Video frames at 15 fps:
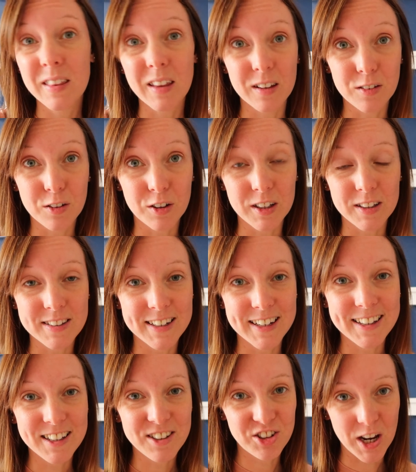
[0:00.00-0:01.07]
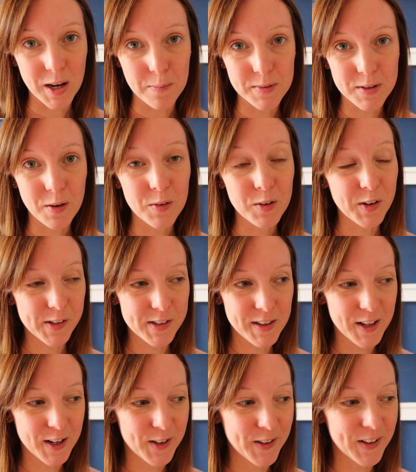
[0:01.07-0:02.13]
That's good, isn't it? That's James
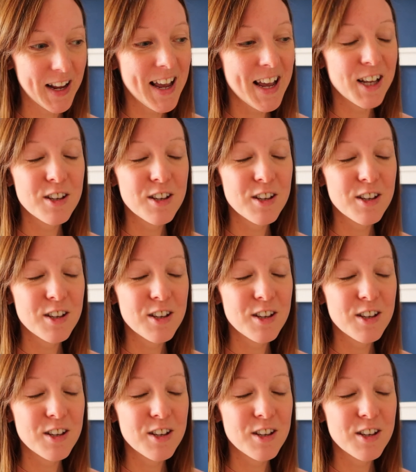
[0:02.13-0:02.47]
cutting the lawn.